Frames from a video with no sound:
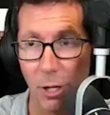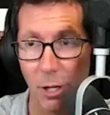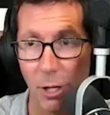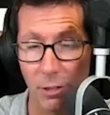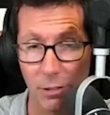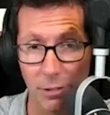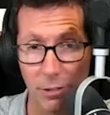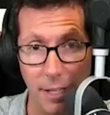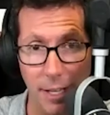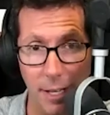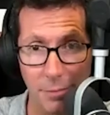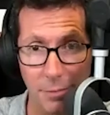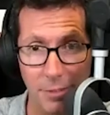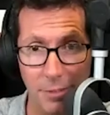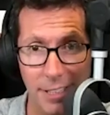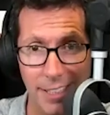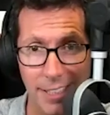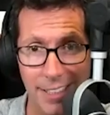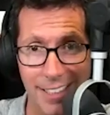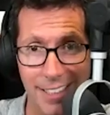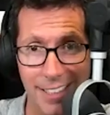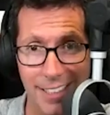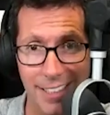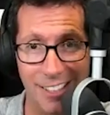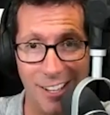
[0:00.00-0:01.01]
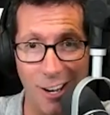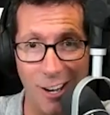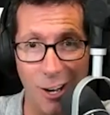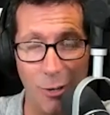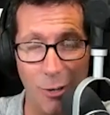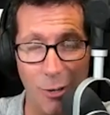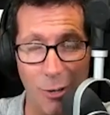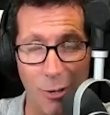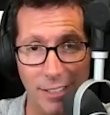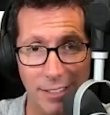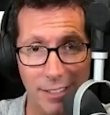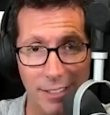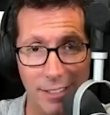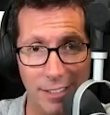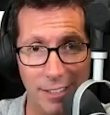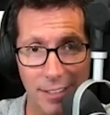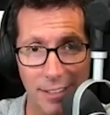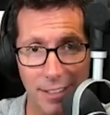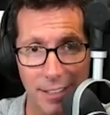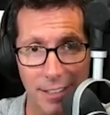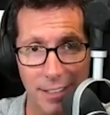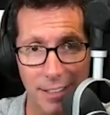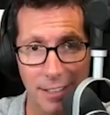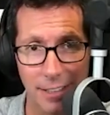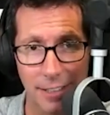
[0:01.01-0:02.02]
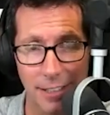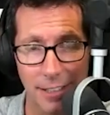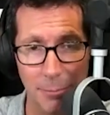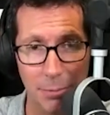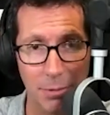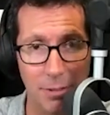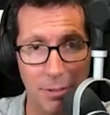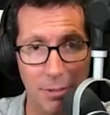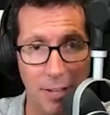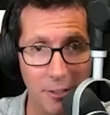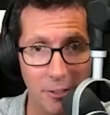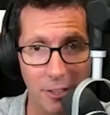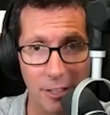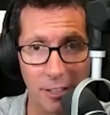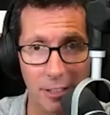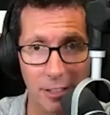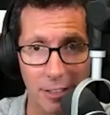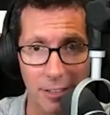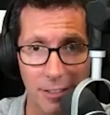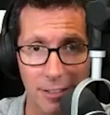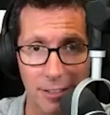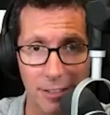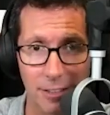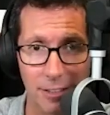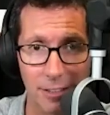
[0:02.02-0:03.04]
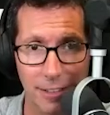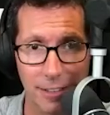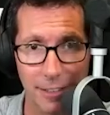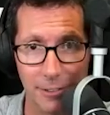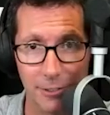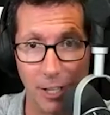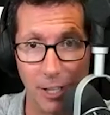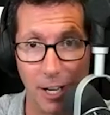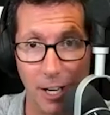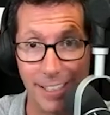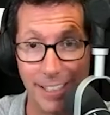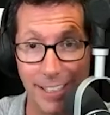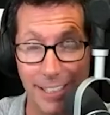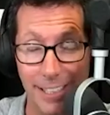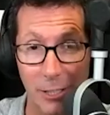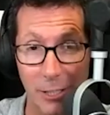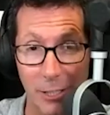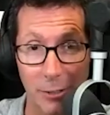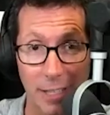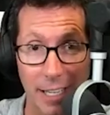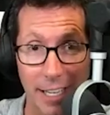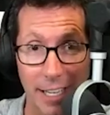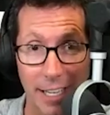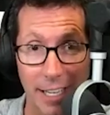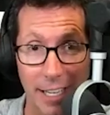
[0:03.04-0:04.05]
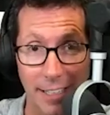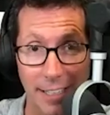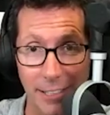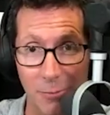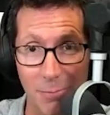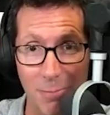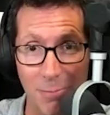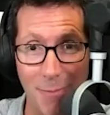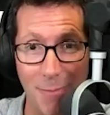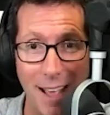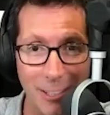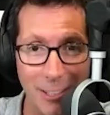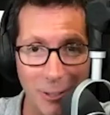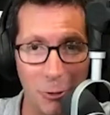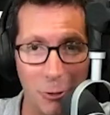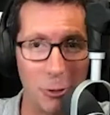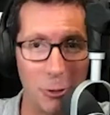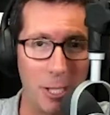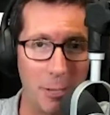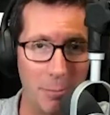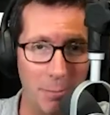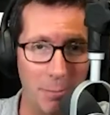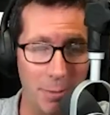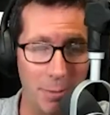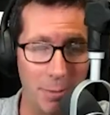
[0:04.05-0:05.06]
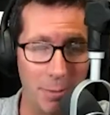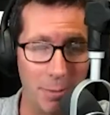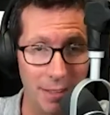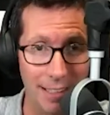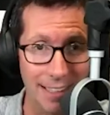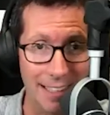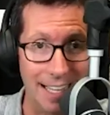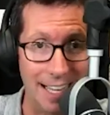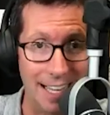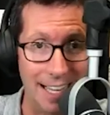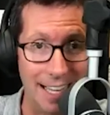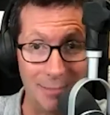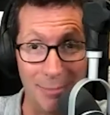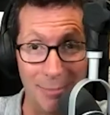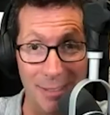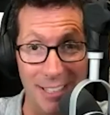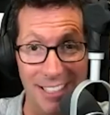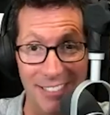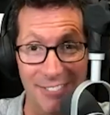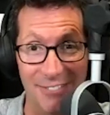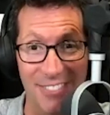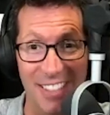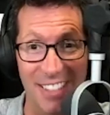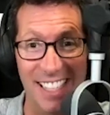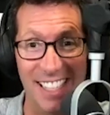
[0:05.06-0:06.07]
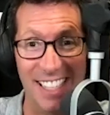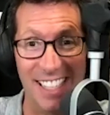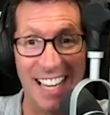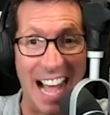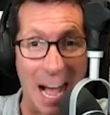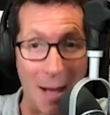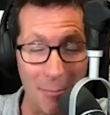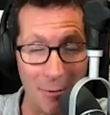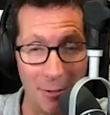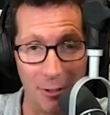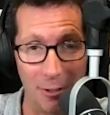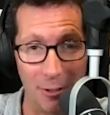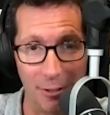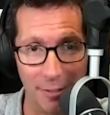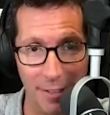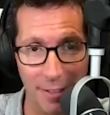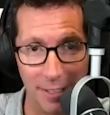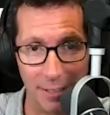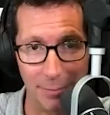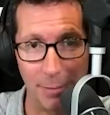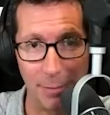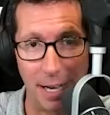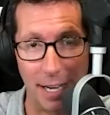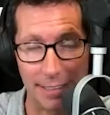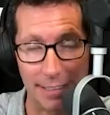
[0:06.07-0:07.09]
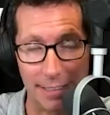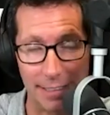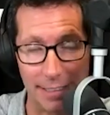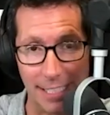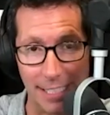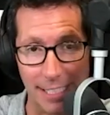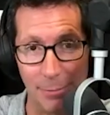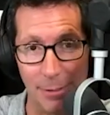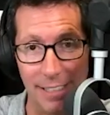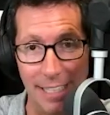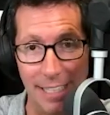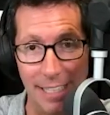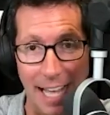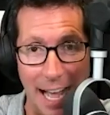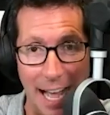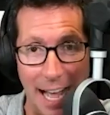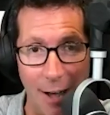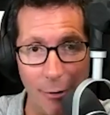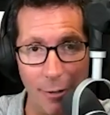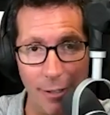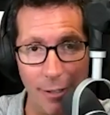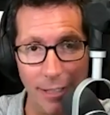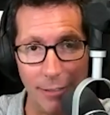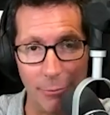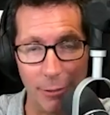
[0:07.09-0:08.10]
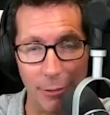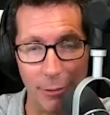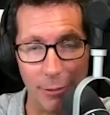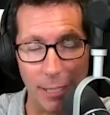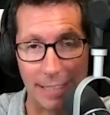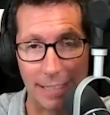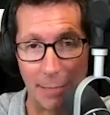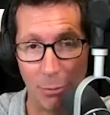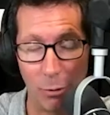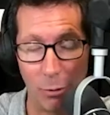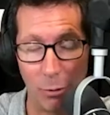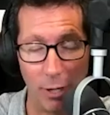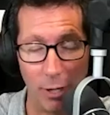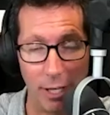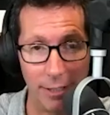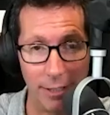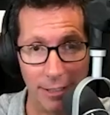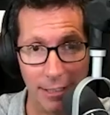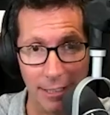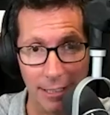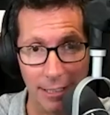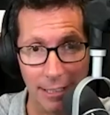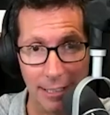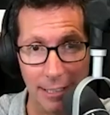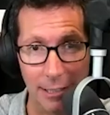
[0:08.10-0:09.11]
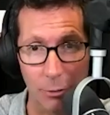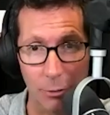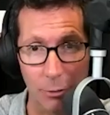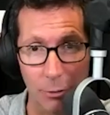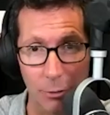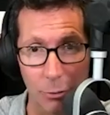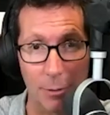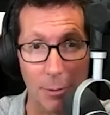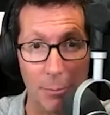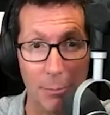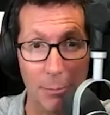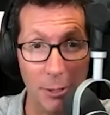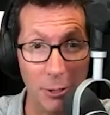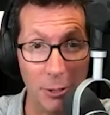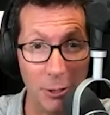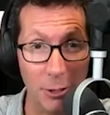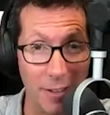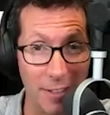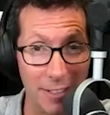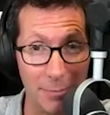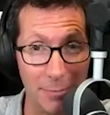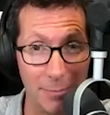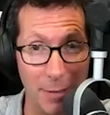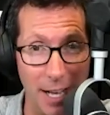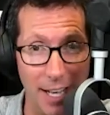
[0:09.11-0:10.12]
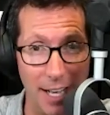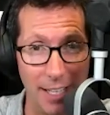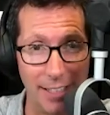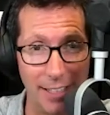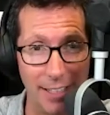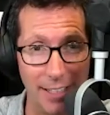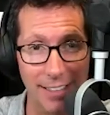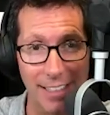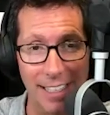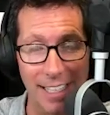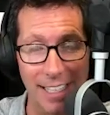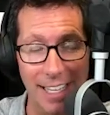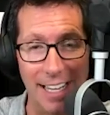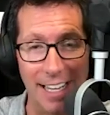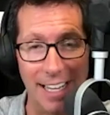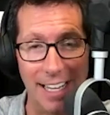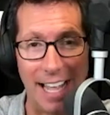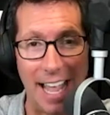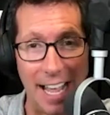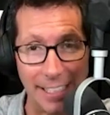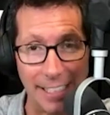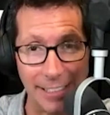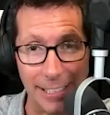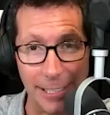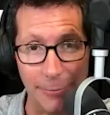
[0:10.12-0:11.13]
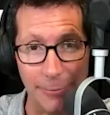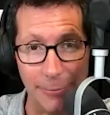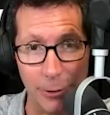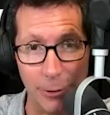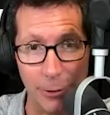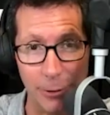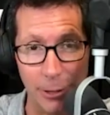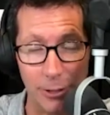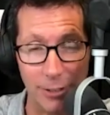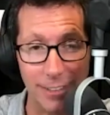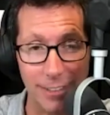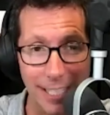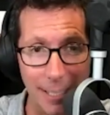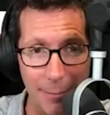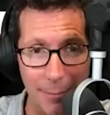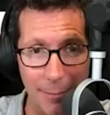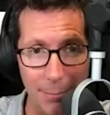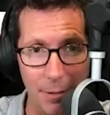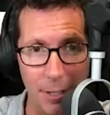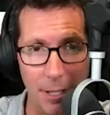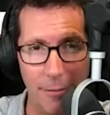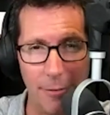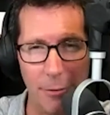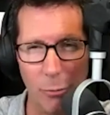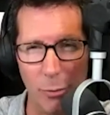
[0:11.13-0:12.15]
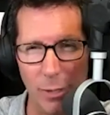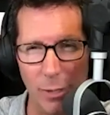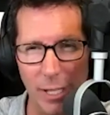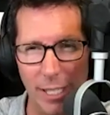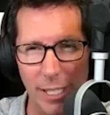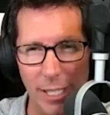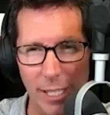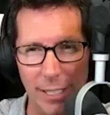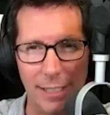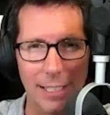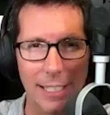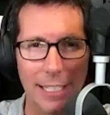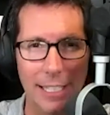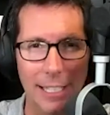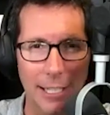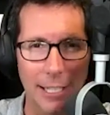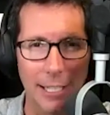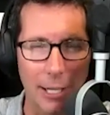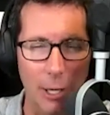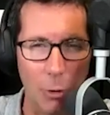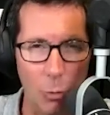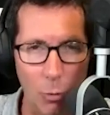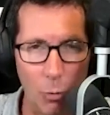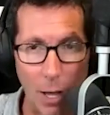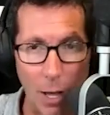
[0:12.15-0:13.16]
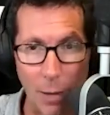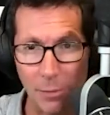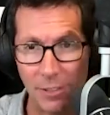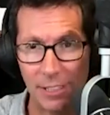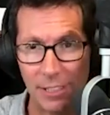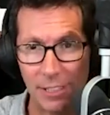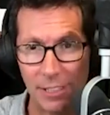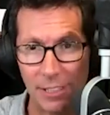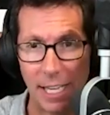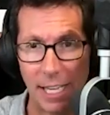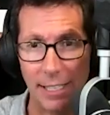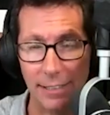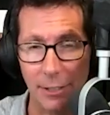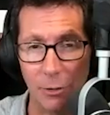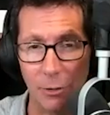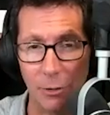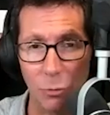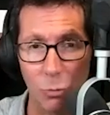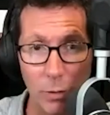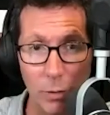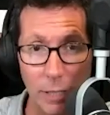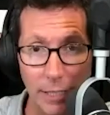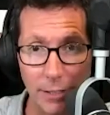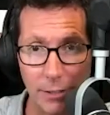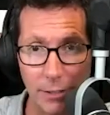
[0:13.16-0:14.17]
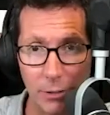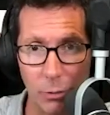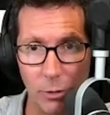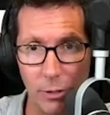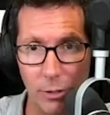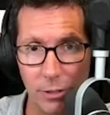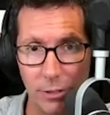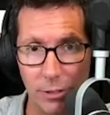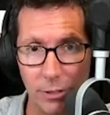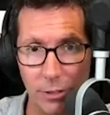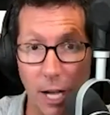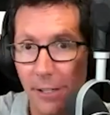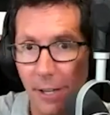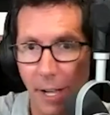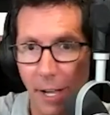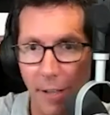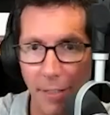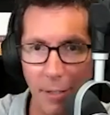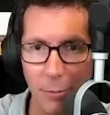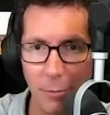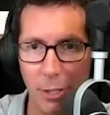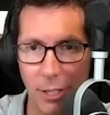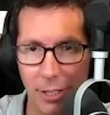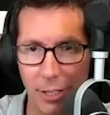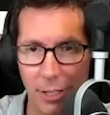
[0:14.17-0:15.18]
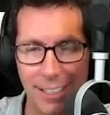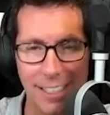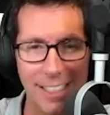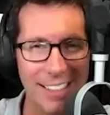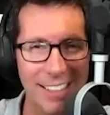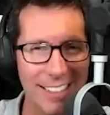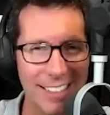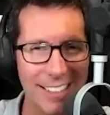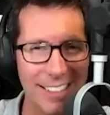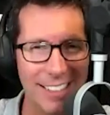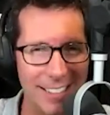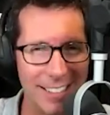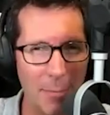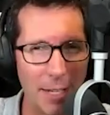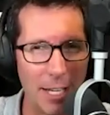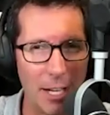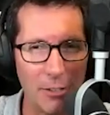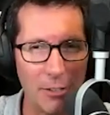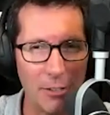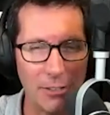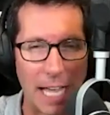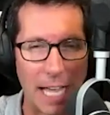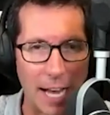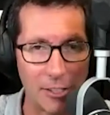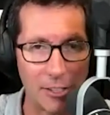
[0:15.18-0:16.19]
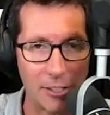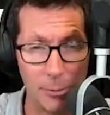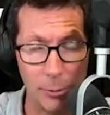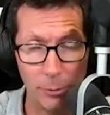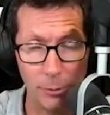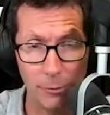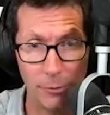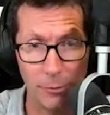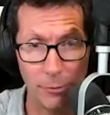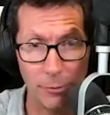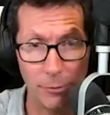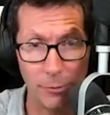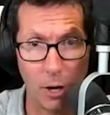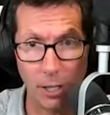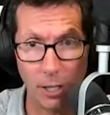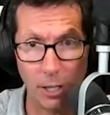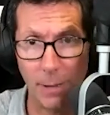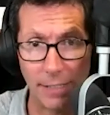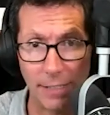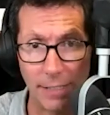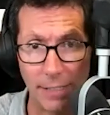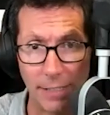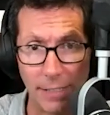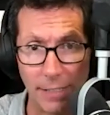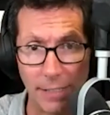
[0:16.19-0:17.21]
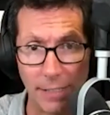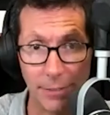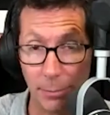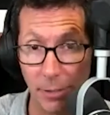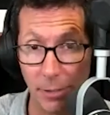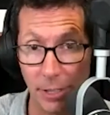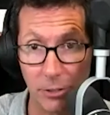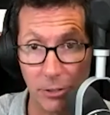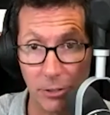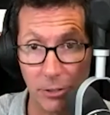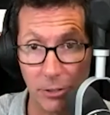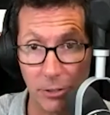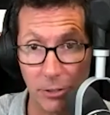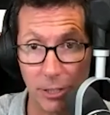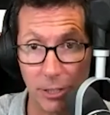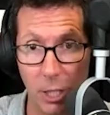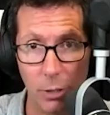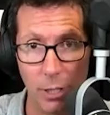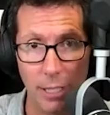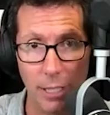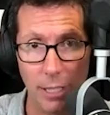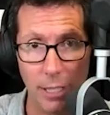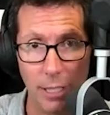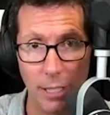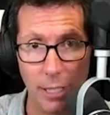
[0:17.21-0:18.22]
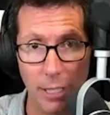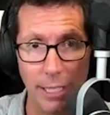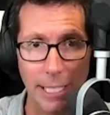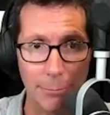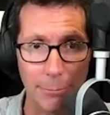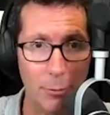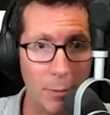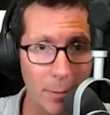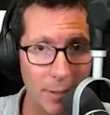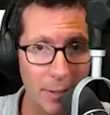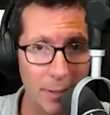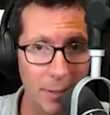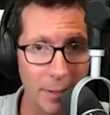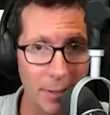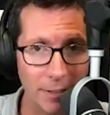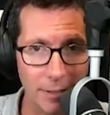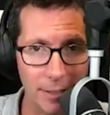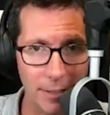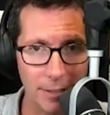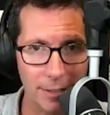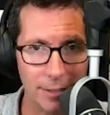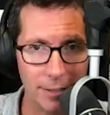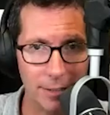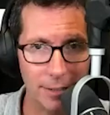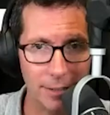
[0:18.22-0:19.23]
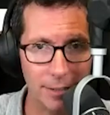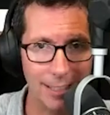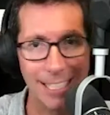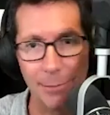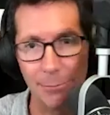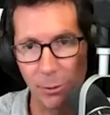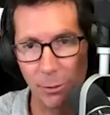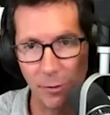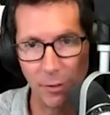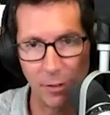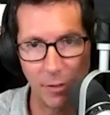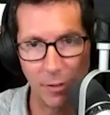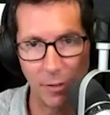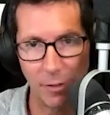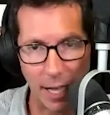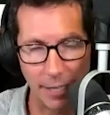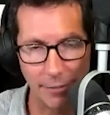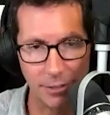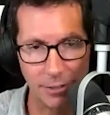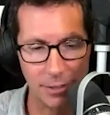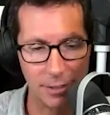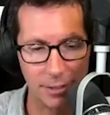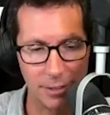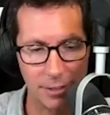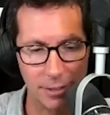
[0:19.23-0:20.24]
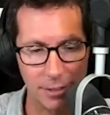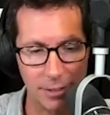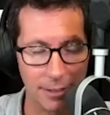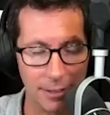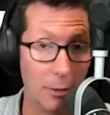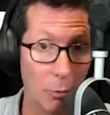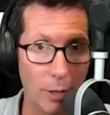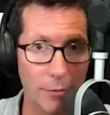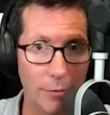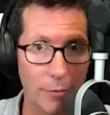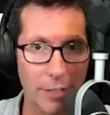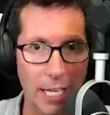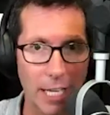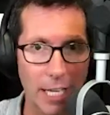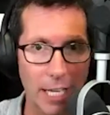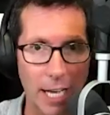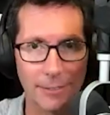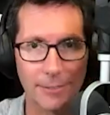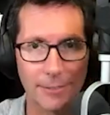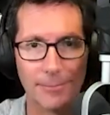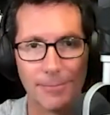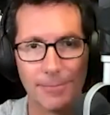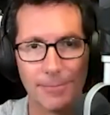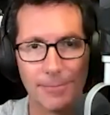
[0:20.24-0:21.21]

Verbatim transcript: Well, MC, it's always a pleasure talking to you, and your mentorship has been phenomenal this podcast. But now we're at that point where I'm going to put you on the spot and ask you for your tip of the week, a website, a resource, another book, something else actionable for the Art of Passive Income listeners to go improve their businesses, improve their lives. What have you got?